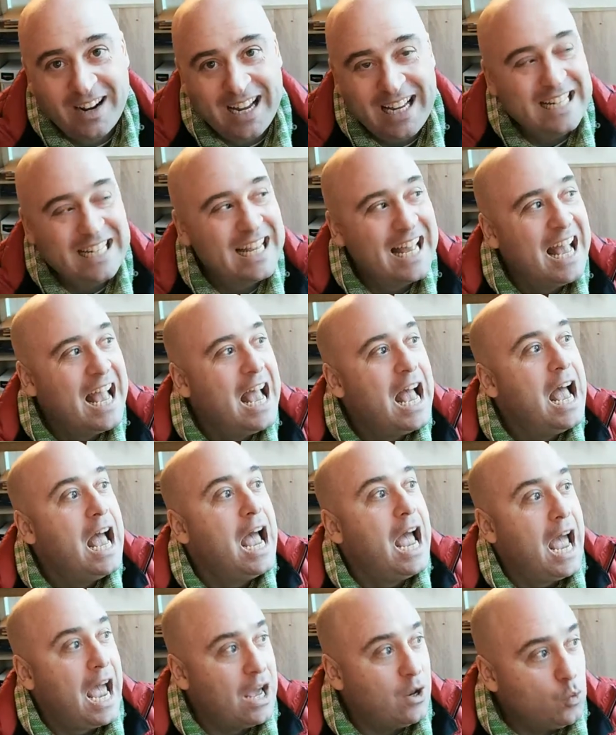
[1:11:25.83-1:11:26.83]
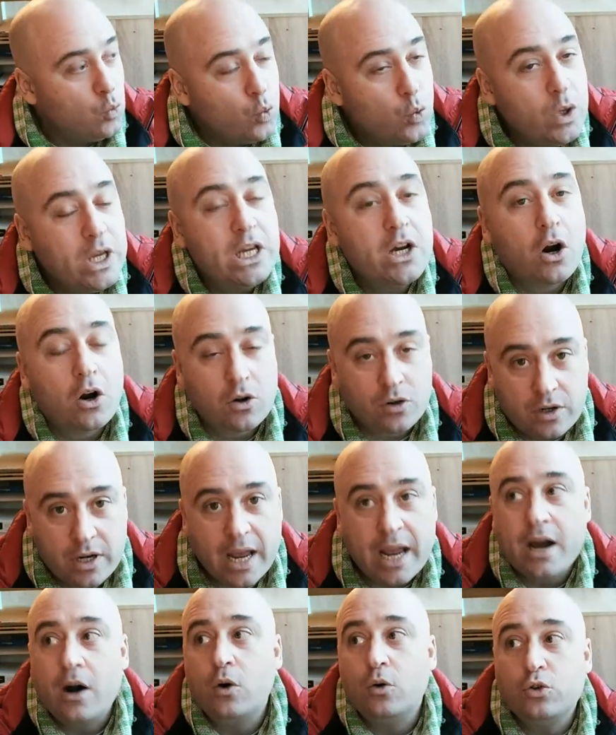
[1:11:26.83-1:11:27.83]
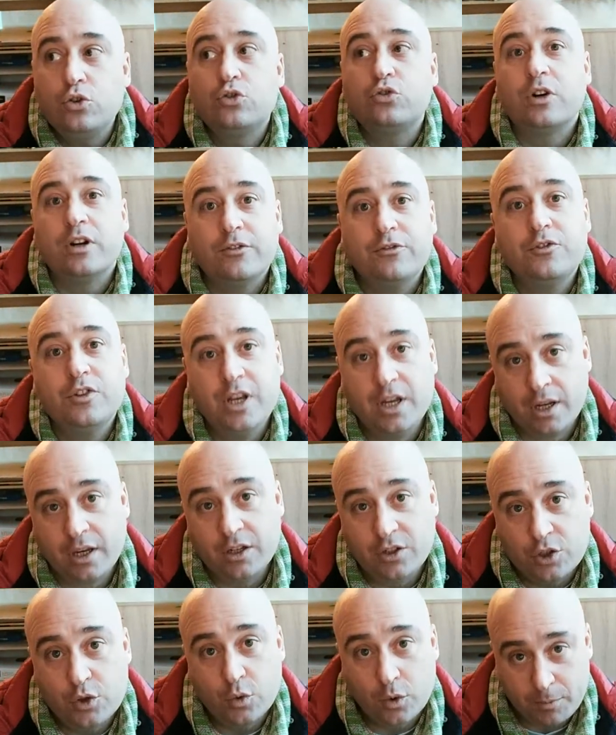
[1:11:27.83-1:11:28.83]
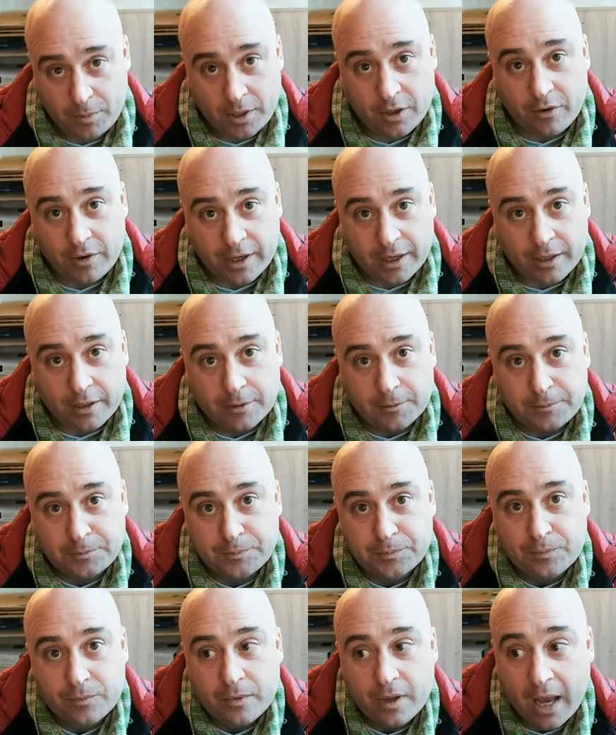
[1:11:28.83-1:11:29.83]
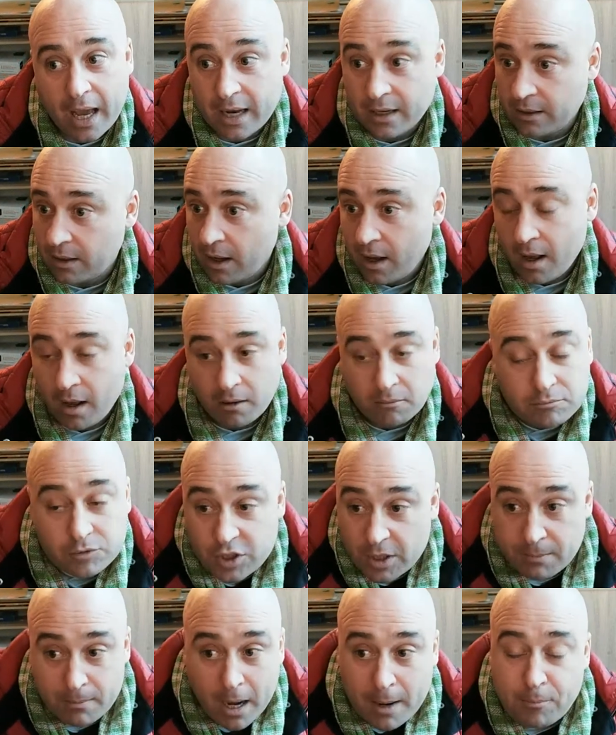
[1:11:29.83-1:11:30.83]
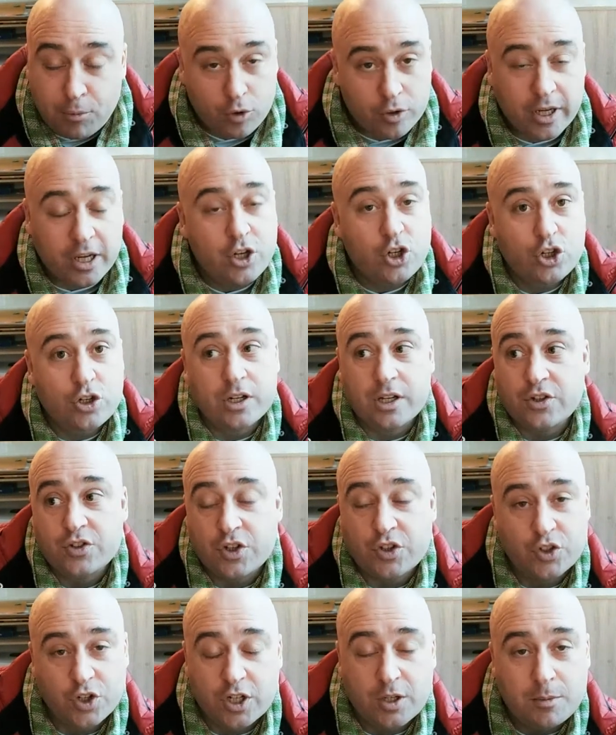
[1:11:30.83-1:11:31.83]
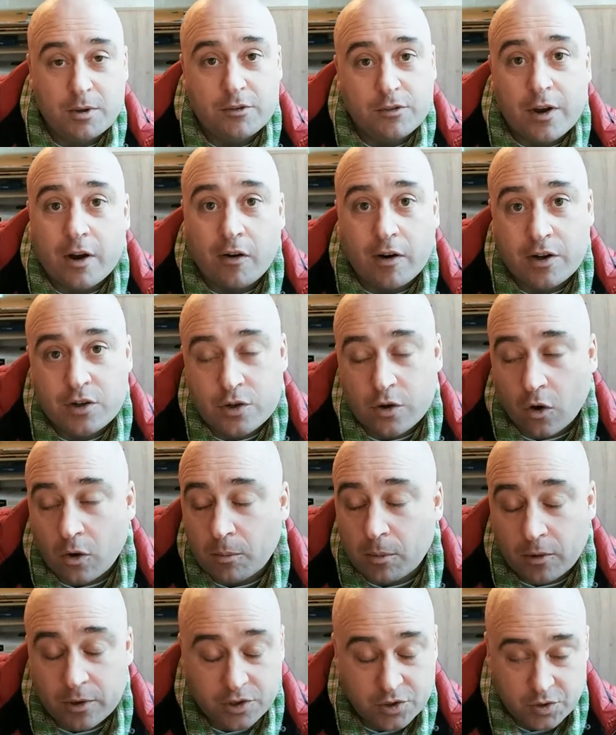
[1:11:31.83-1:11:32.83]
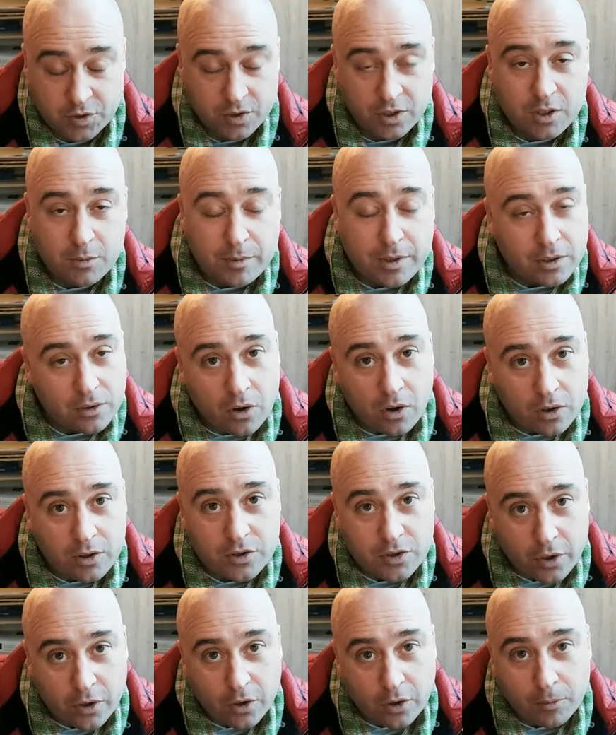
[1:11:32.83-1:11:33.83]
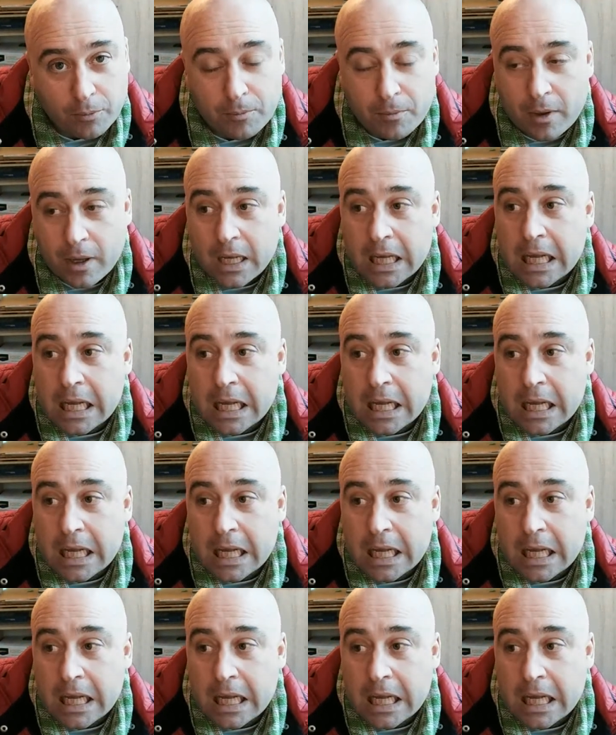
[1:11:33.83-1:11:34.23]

Right? And we are now drifting into a period. And say, my prediction is it's going to be very durable, it's going to be long term